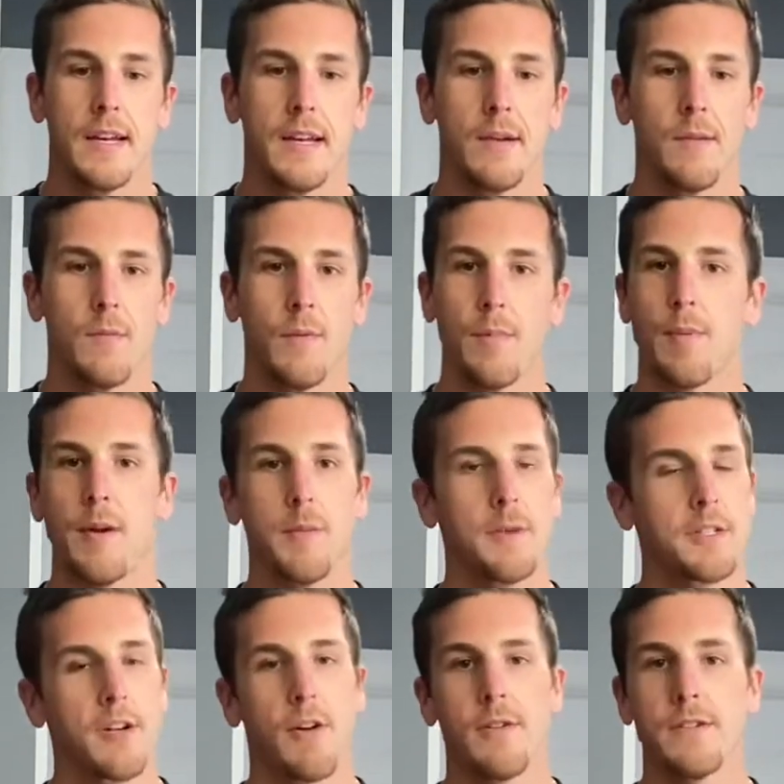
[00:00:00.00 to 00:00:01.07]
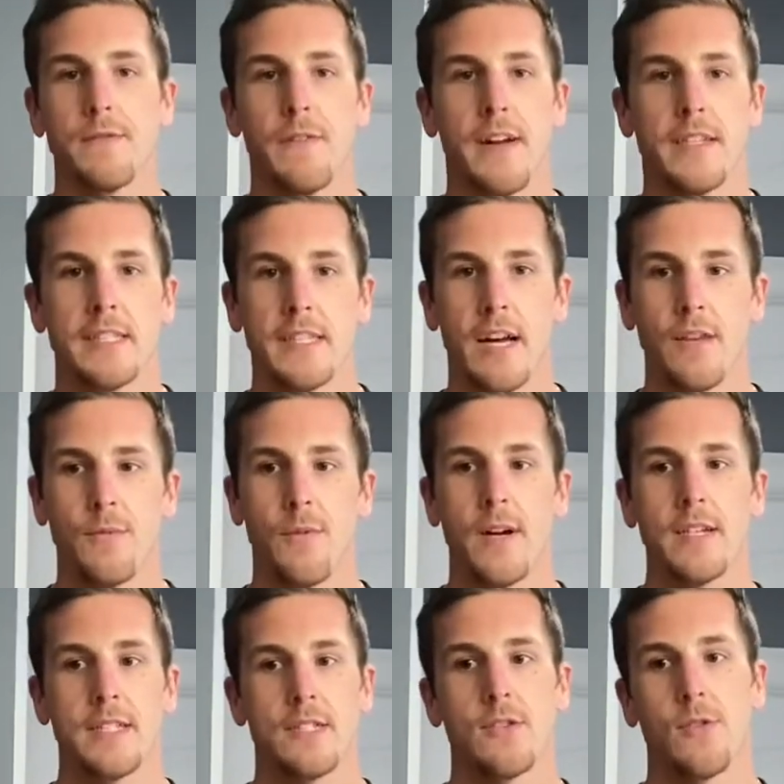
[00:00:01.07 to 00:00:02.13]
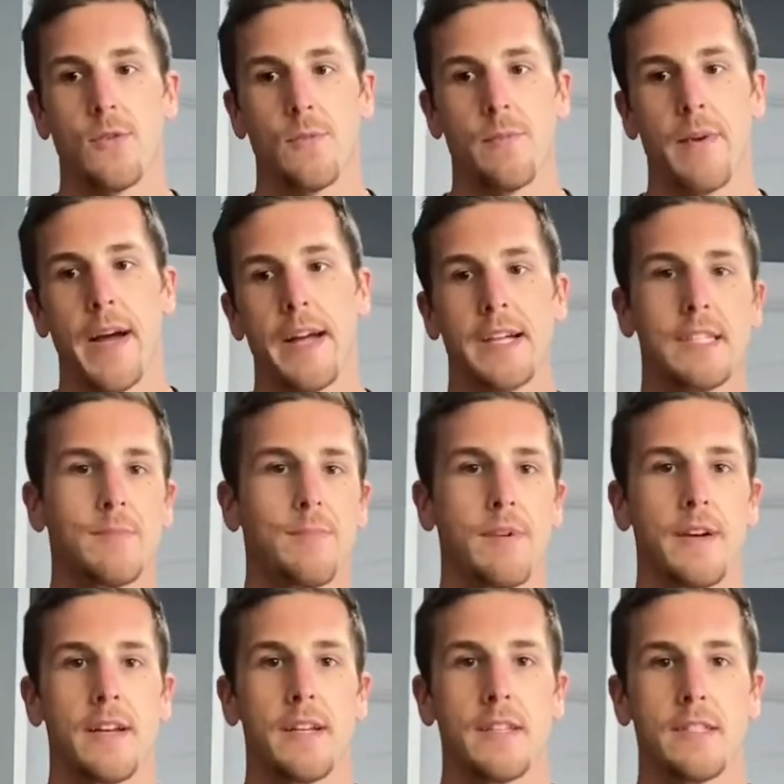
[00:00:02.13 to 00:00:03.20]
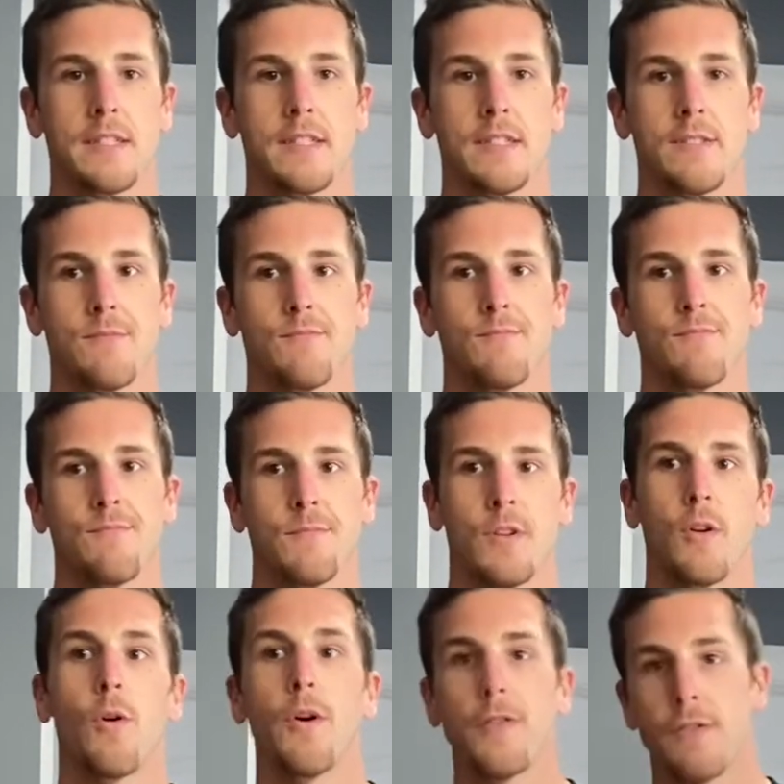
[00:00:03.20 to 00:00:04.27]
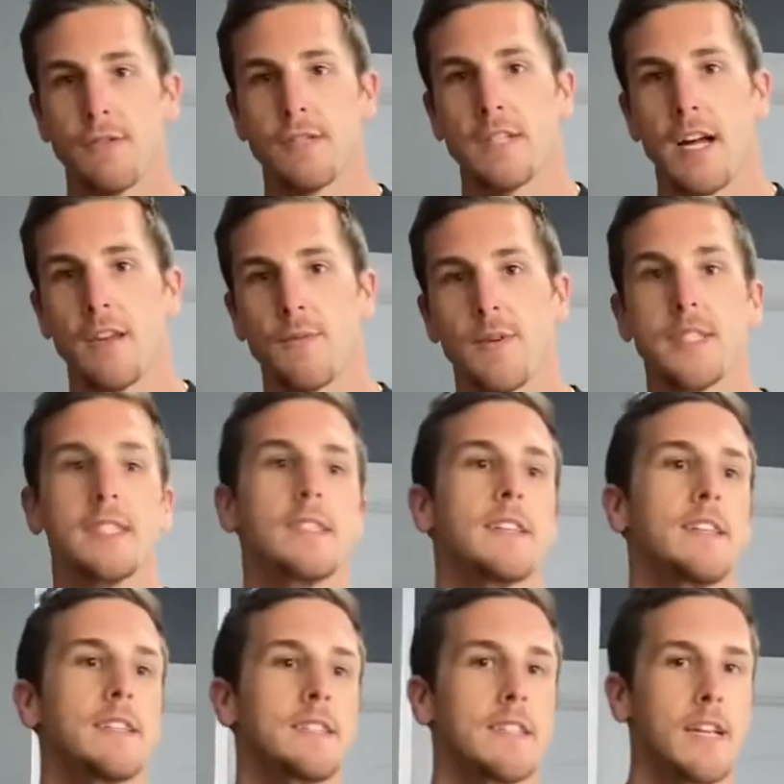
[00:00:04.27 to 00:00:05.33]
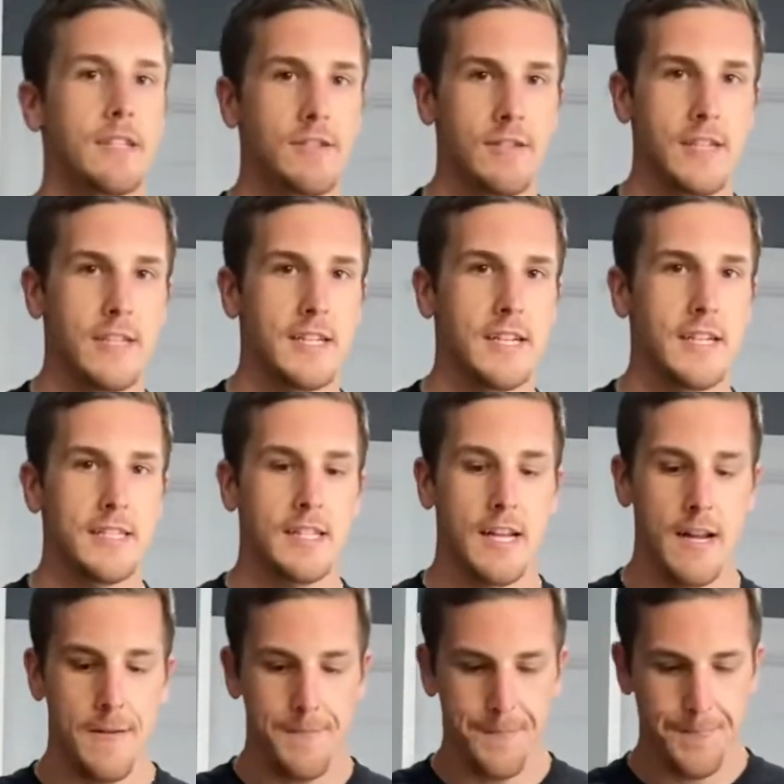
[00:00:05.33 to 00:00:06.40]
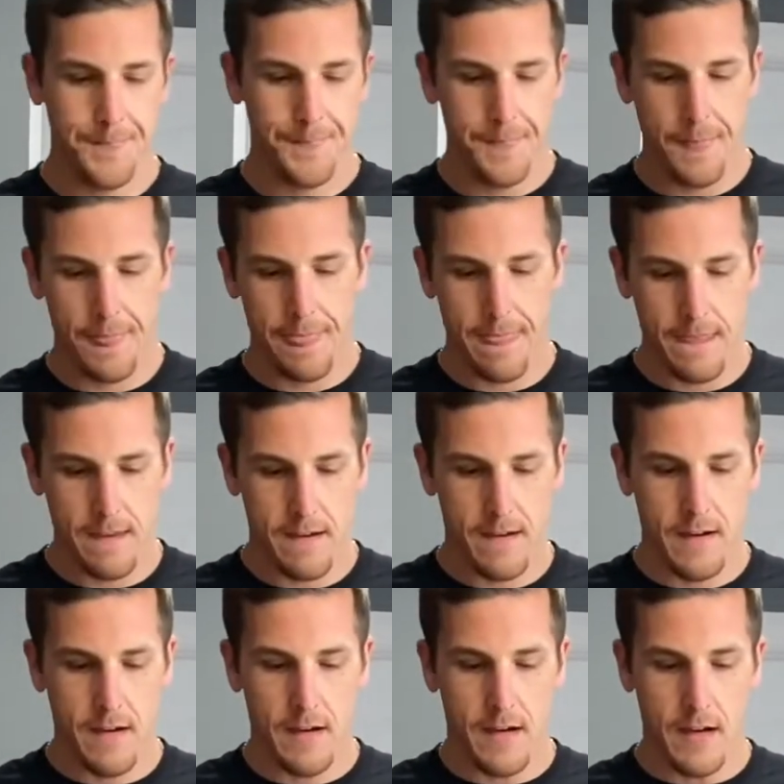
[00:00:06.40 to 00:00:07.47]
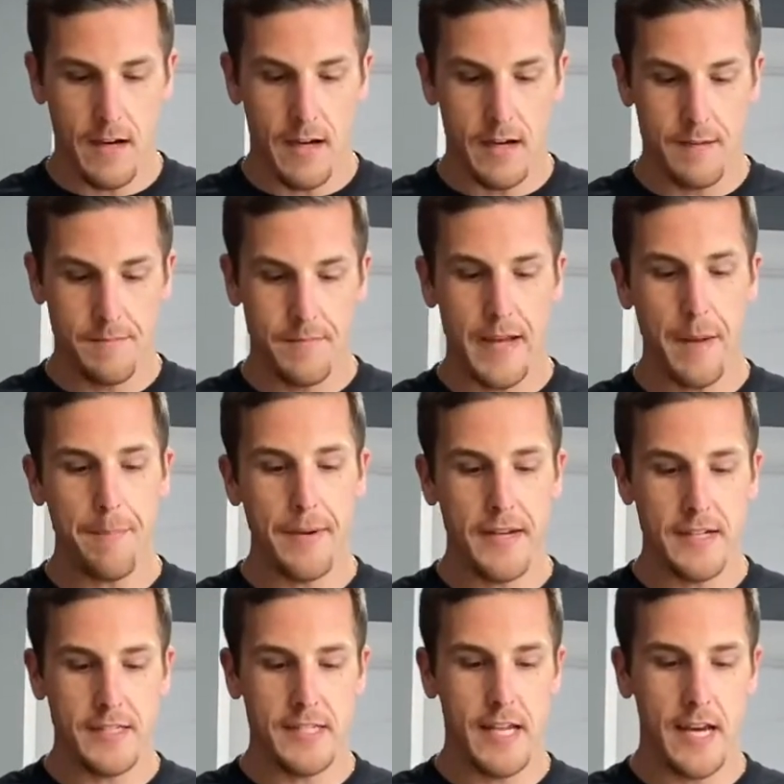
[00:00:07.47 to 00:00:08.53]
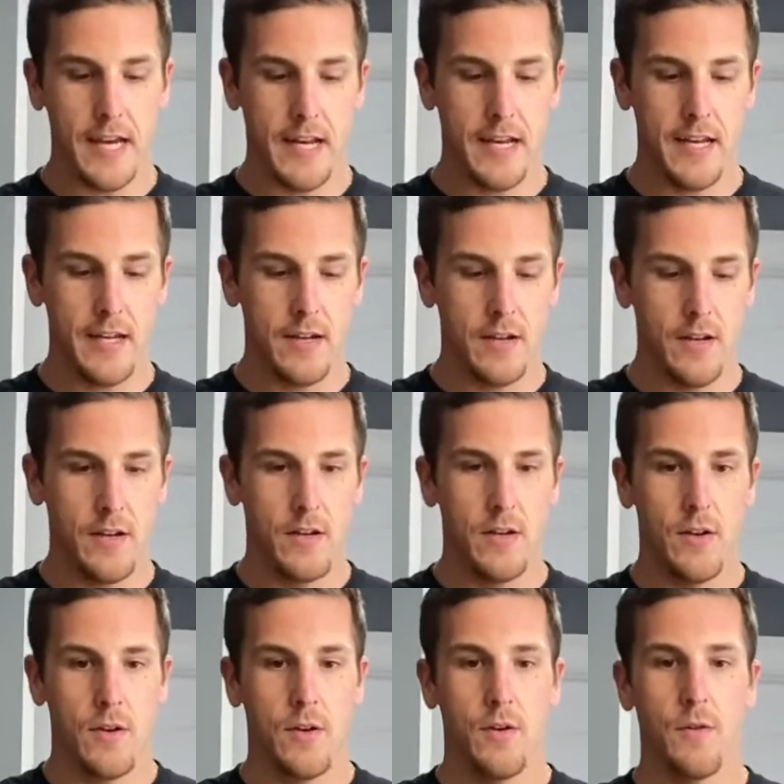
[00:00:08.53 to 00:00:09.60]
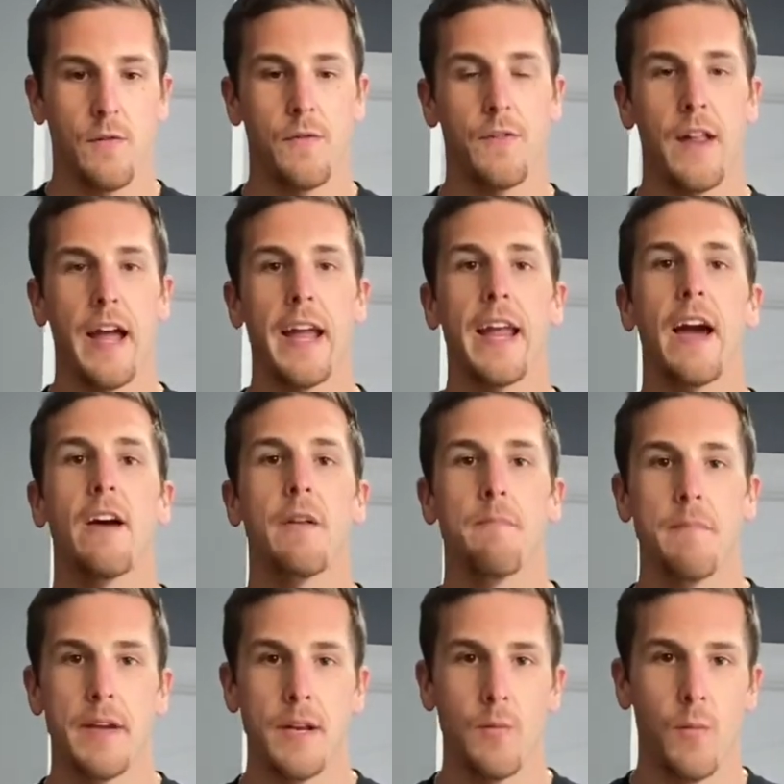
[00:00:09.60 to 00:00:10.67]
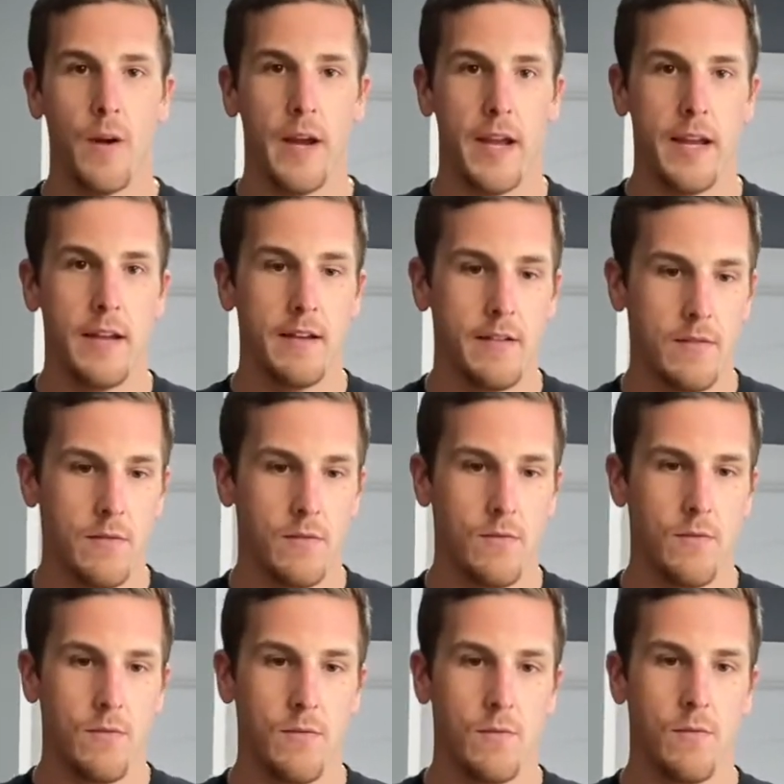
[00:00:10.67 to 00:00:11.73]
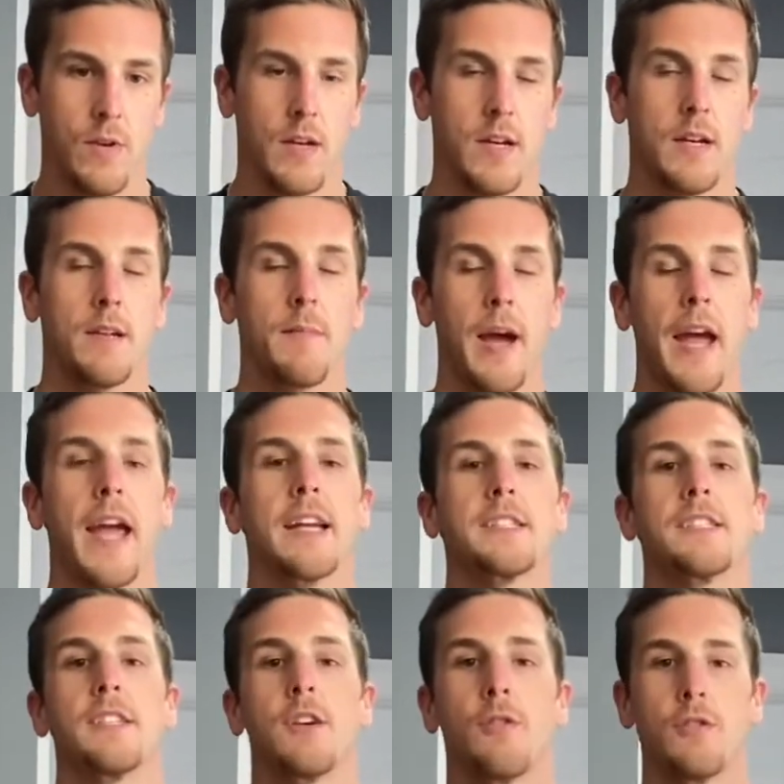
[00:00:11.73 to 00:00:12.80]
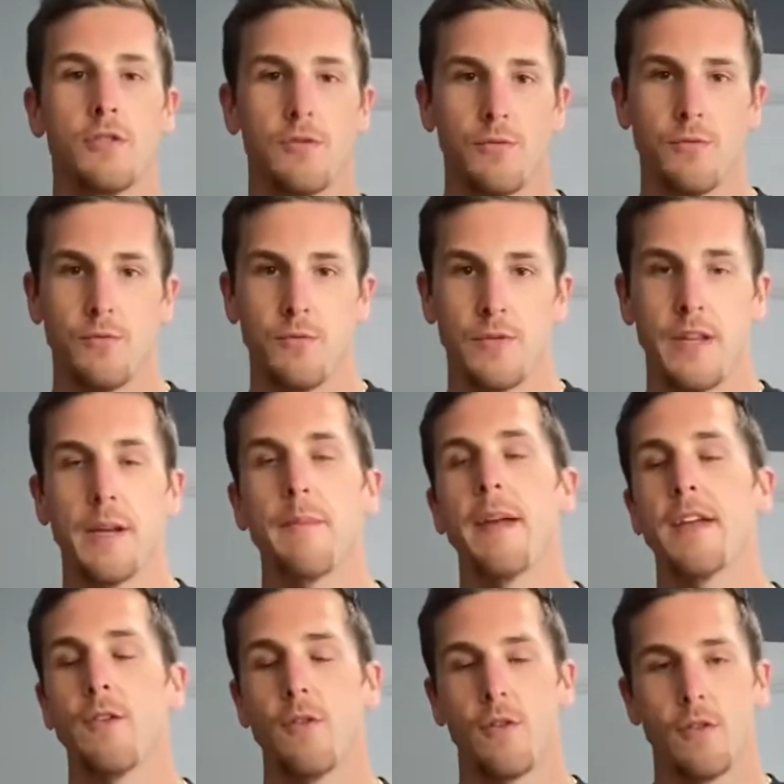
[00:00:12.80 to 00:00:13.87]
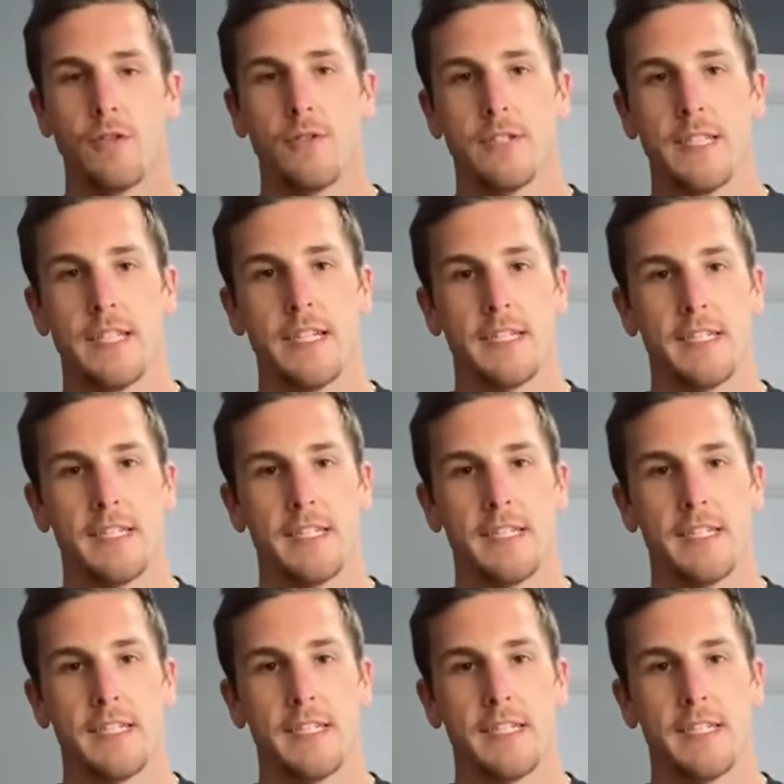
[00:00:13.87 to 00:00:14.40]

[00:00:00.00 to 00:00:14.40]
We pretty much always fly Southwest, so my experience is going through Southwest and they send you to the TSA. Um, that being said, flying out of Midway, um, I actually go to, they make you go to a TSA